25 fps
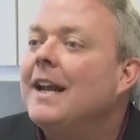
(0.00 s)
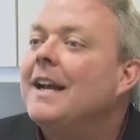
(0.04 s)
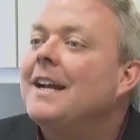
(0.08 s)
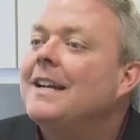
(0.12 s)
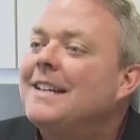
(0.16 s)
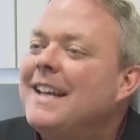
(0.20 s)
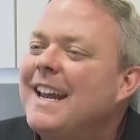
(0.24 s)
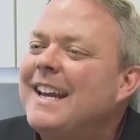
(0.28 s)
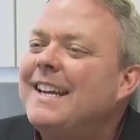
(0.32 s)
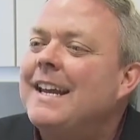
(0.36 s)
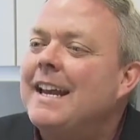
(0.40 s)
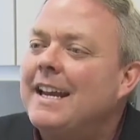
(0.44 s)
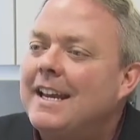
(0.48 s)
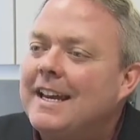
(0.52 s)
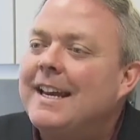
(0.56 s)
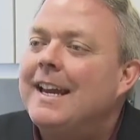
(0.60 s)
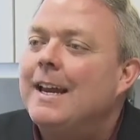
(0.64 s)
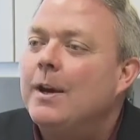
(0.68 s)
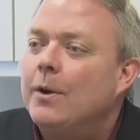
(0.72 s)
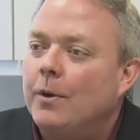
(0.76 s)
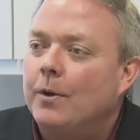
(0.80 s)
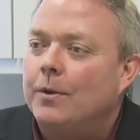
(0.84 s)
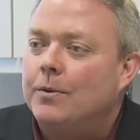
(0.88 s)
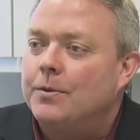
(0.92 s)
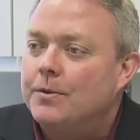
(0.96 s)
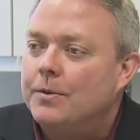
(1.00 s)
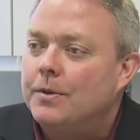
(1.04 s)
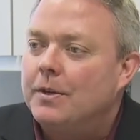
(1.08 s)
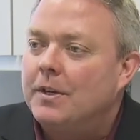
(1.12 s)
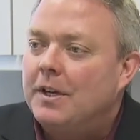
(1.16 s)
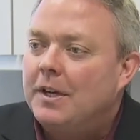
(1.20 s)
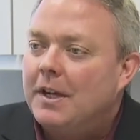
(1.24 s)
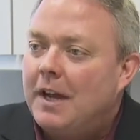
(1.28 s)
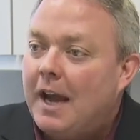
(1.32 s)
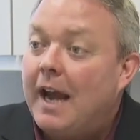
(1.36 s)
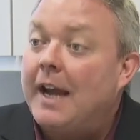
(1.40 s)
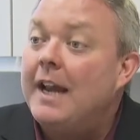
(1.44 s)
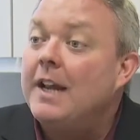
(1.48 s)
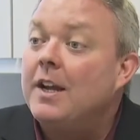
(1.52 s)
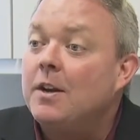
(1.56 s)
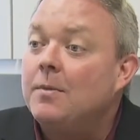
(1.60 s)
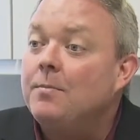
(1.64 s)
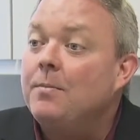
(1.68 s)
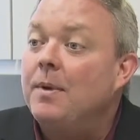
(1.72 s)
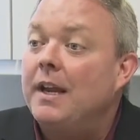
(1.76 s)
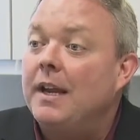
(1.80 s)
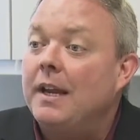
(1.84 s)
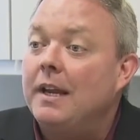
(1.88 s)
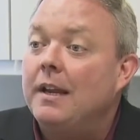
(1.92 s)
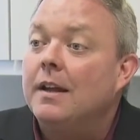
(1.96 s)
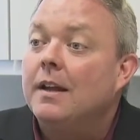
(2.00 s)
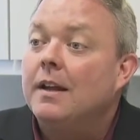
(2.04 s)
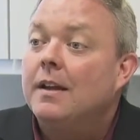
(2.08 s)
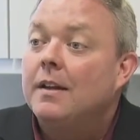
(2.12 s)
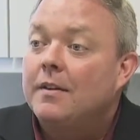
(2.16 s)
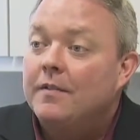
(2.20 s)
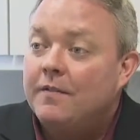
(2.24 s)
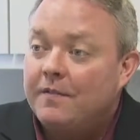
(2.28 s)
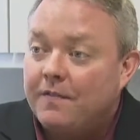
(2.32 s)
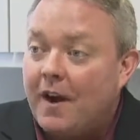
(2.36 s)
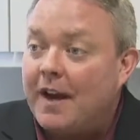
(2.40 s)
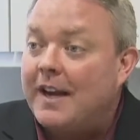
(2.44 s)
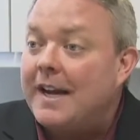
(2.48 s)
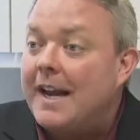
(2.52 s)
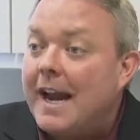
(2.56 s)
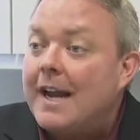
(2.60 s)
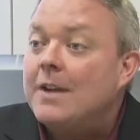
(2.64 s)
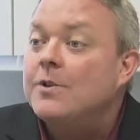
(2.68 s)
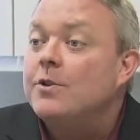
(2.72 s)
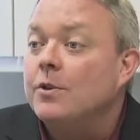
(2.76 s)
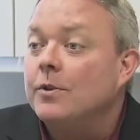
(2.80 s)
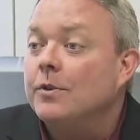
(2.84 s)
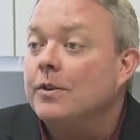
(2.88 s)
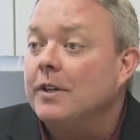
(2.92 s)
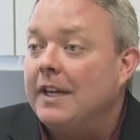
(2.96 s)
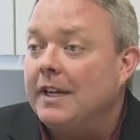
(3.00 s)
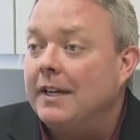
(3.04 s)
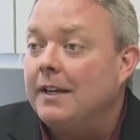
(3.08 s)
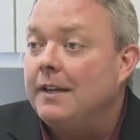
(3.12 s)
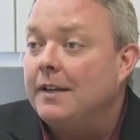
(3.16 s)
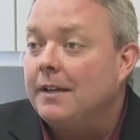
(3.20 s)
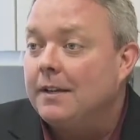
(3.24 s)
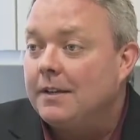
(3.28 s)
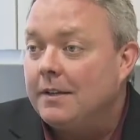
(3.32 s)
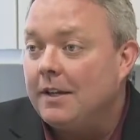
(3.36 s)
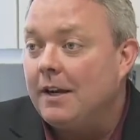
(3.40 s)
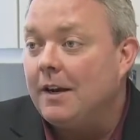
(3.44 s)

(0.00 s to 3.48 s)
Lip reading: it could take you years, and it could be financially,